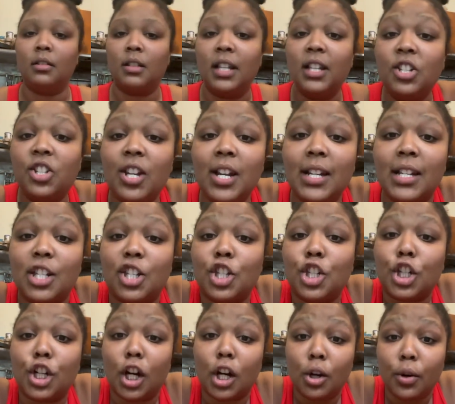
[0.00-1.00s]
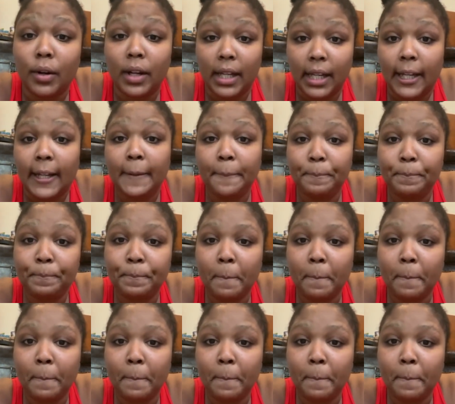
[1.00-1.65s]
This shit is scurry.